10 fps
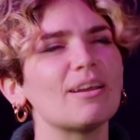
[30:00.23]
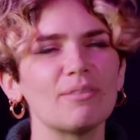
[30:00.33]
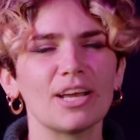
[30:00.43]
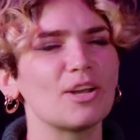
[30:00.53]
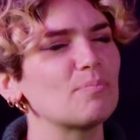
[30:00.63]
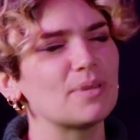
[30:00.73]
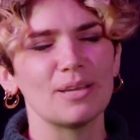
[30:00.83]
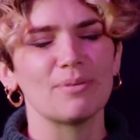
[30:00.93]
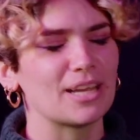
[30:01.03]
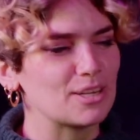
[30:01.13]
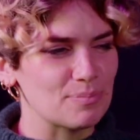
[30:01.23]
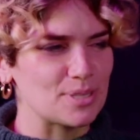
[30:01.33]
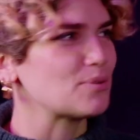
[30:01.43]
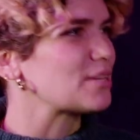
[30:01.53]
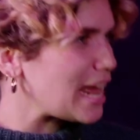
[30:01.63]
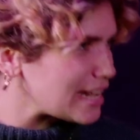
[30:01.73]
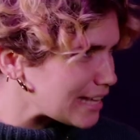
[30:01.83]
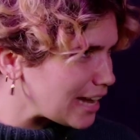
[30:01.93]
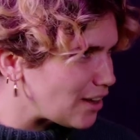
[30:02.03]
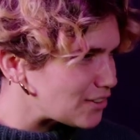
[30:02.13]
would I go pee when I could be doing
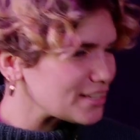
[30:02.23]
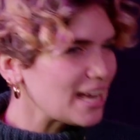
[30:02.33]
anything else?